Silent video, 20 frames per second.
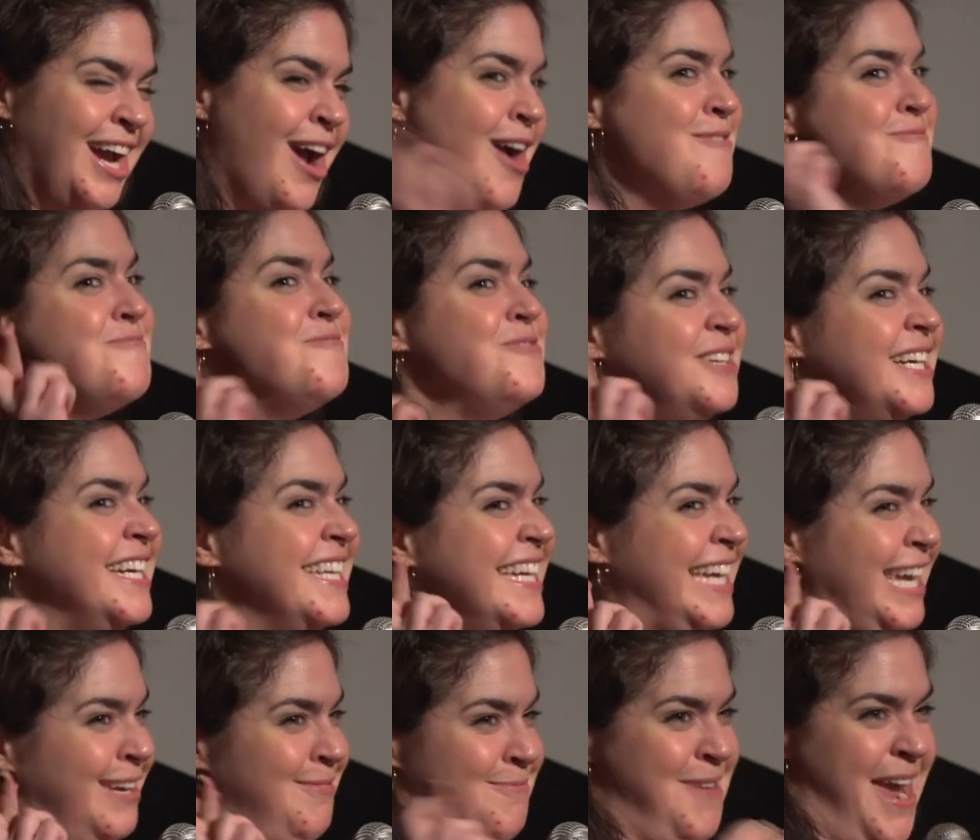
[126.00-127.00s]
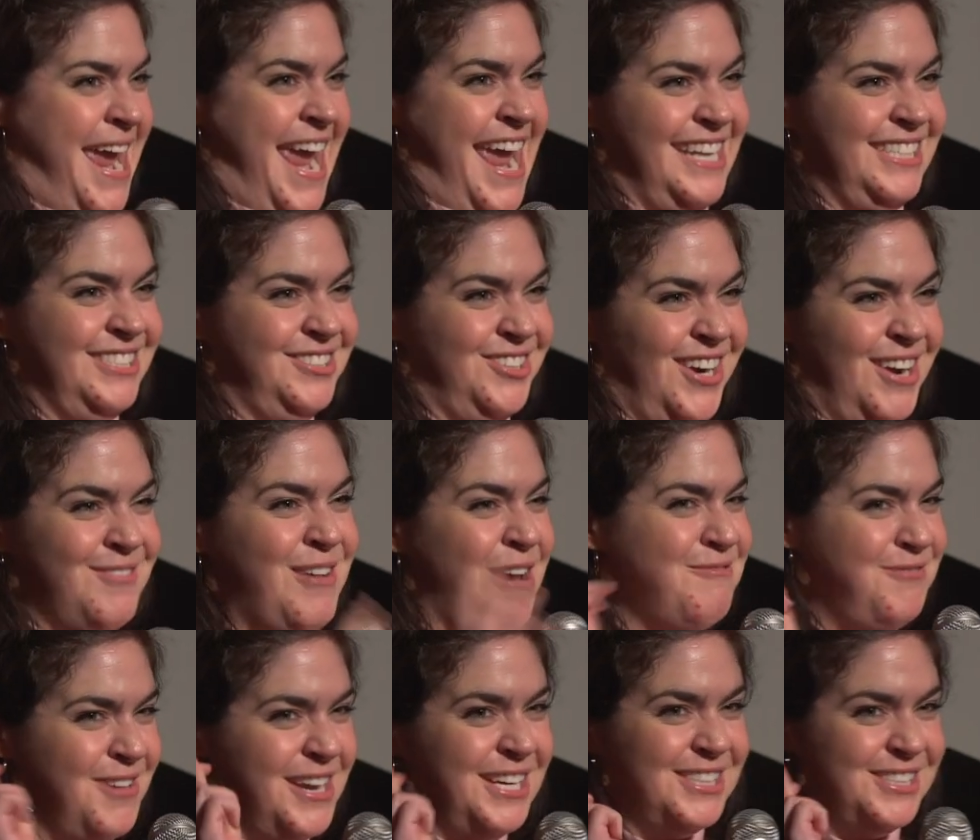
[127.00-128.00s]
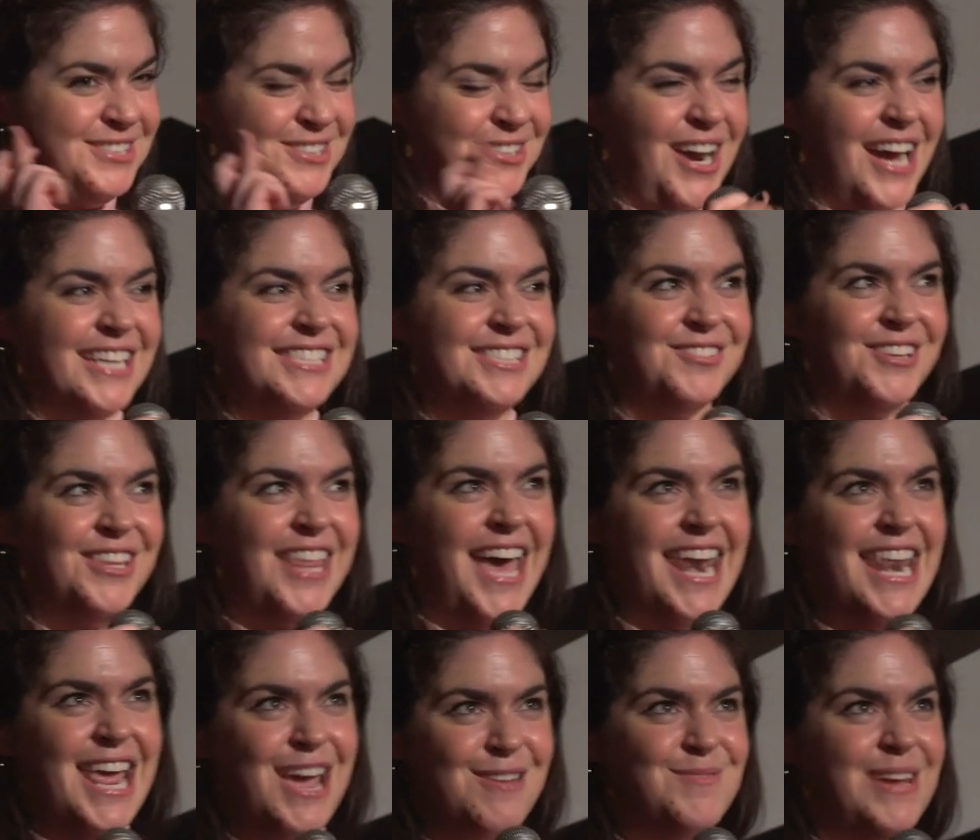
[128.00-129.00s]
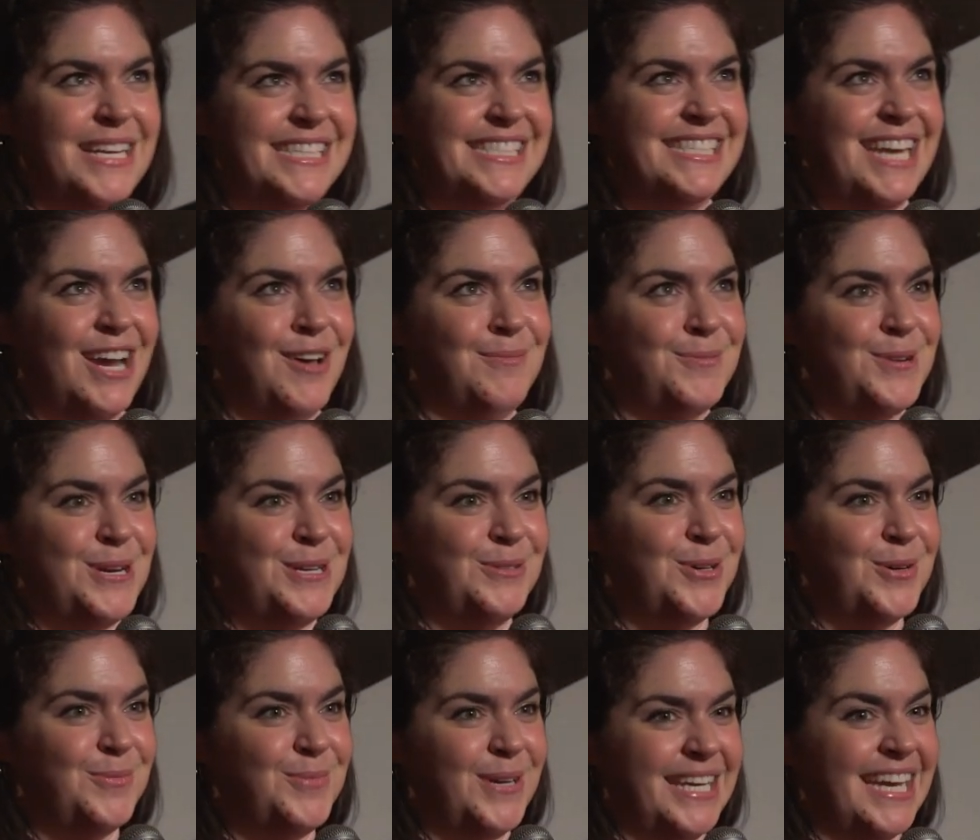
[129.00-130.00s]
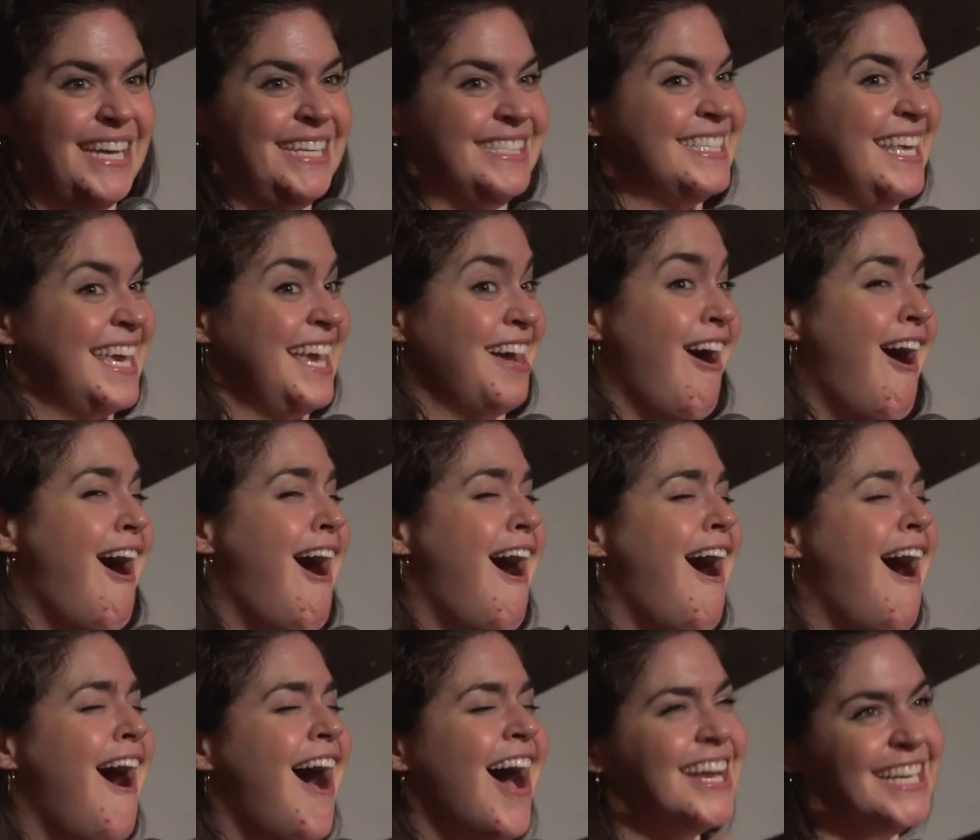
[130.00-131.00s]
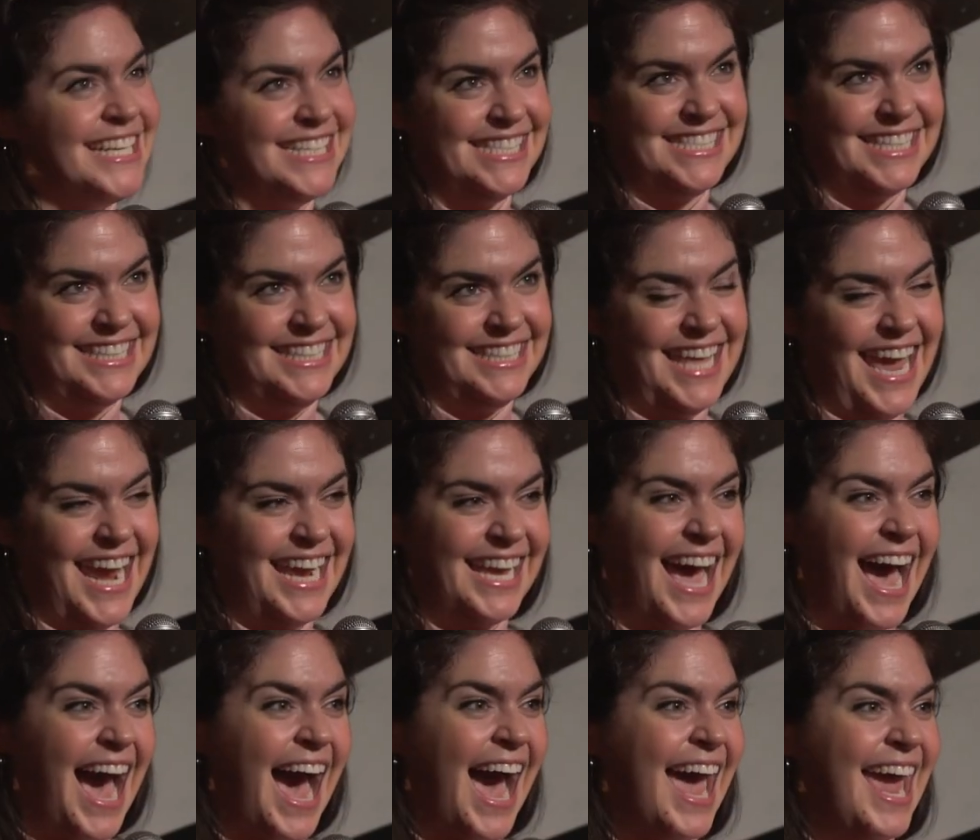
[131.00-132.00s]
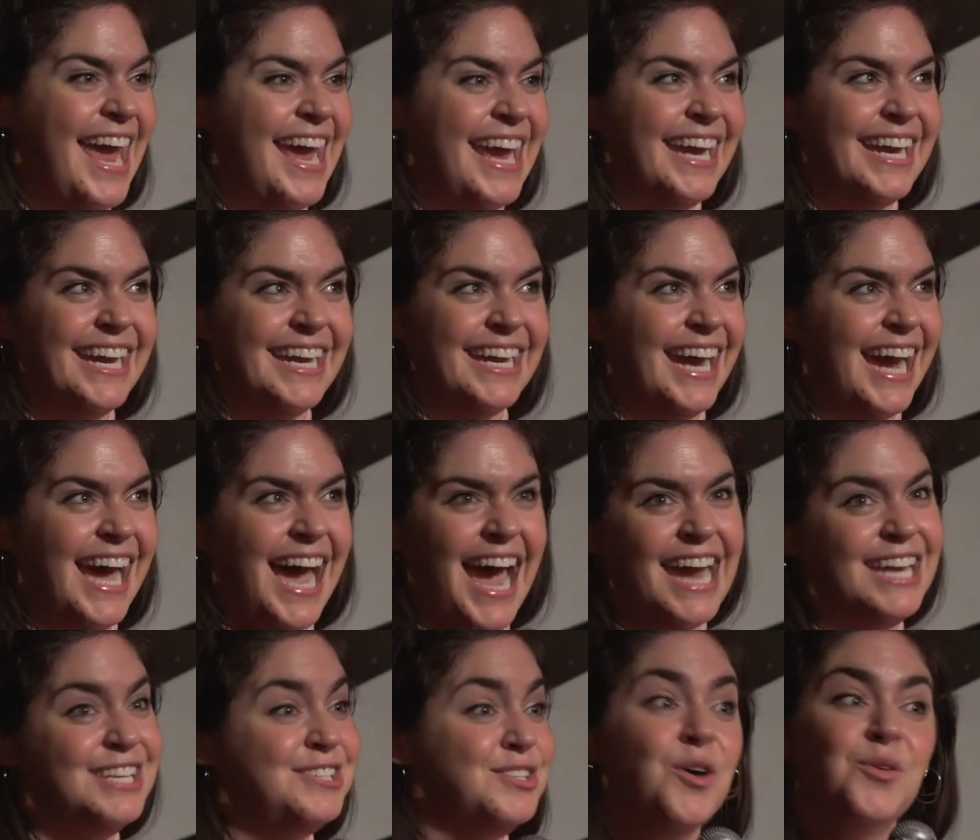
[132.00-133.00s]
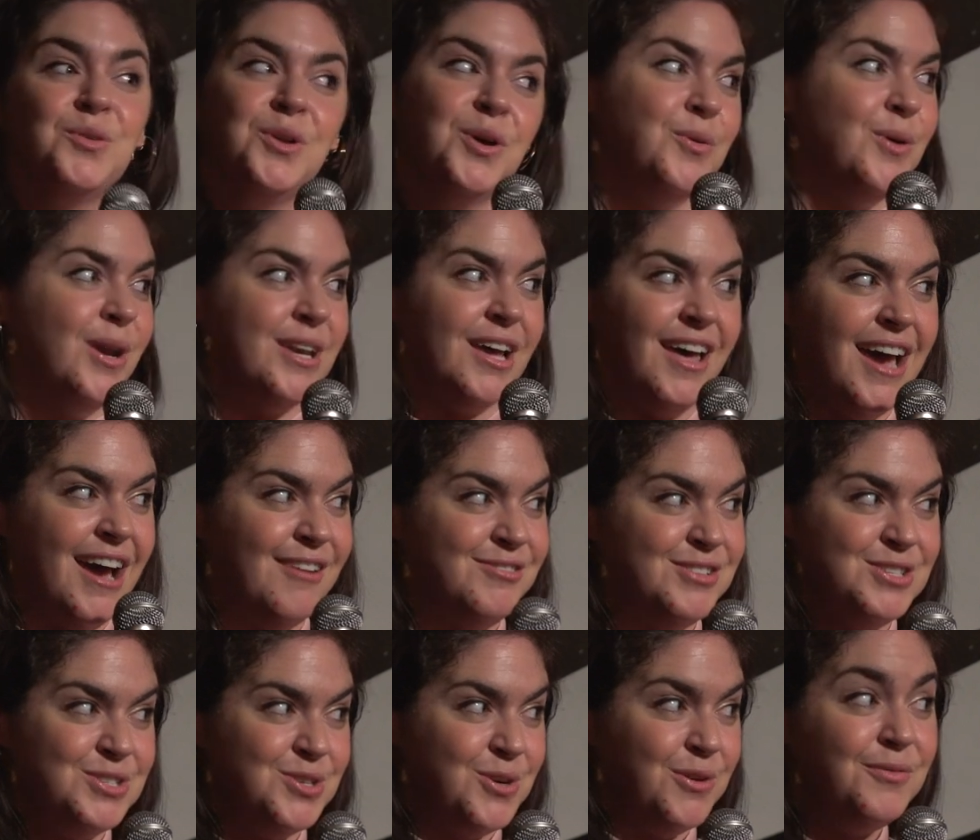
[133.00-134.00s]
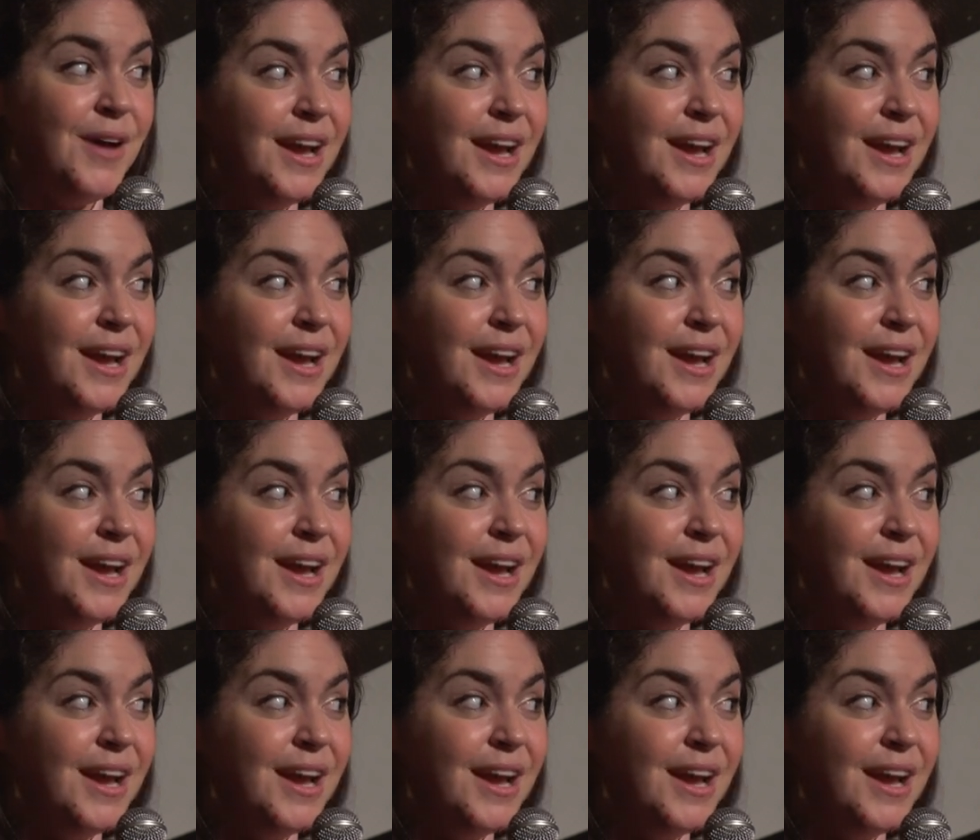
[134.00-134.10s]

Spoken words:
I'm really keeping my fingers crossed for that Handmaid's Tale prequel, because like, honestly, like, I don't know what I'll have to do.